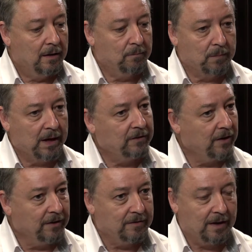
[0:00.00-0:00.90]

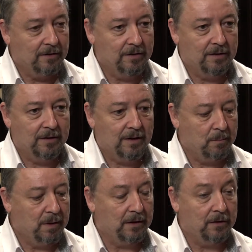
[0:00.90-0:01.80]
monetization,
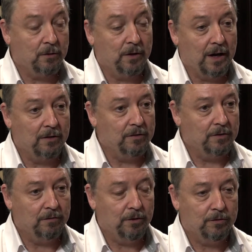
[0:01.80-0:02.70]
about the creation
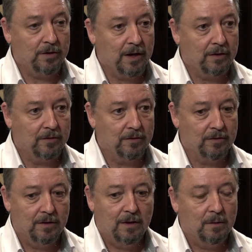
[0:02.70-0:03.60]
of use cases,
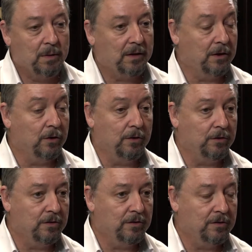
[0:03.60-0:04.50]
about the
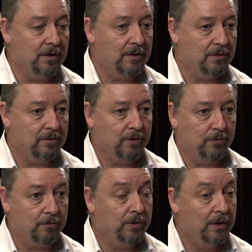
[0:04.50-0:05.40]
urgency to
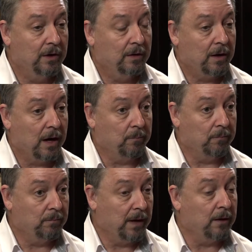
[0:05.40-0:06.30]
solve
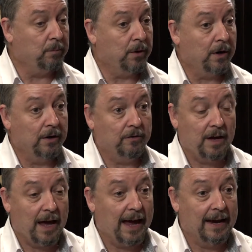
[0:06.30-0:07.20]
enterprise
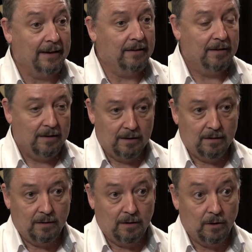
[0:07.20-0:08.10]
and
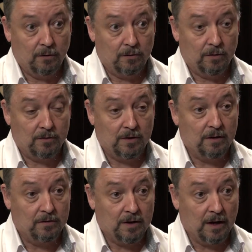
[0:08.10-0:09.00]

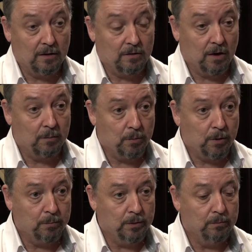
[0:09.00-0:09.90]
city-state type
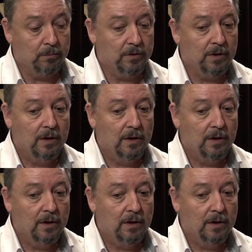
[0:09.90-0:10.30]
problems.